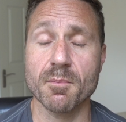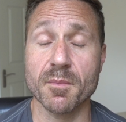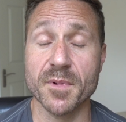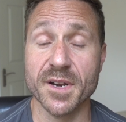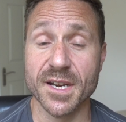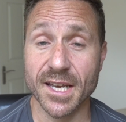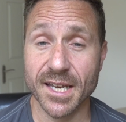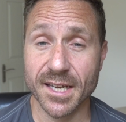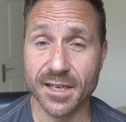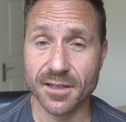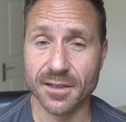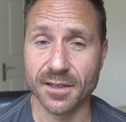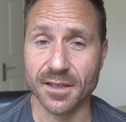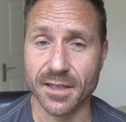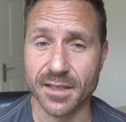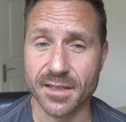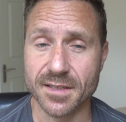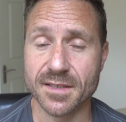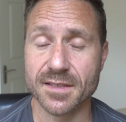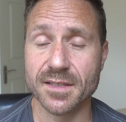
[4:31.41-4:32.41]

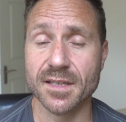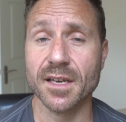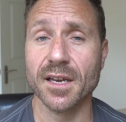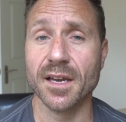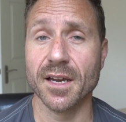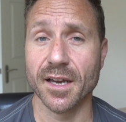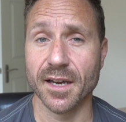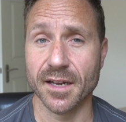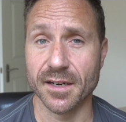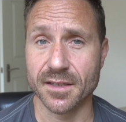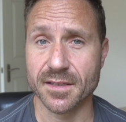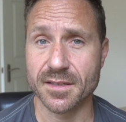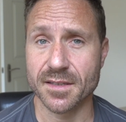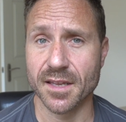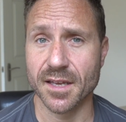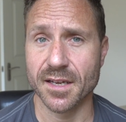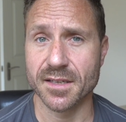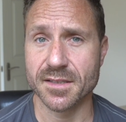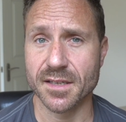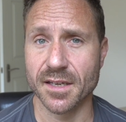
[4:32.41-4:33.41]
needleless
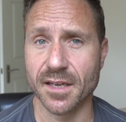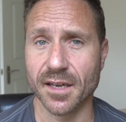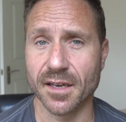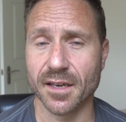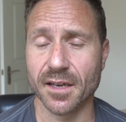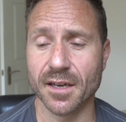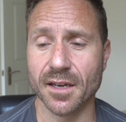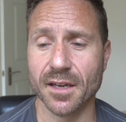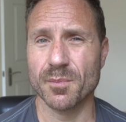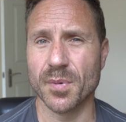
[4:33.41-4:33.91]
anaesthetic.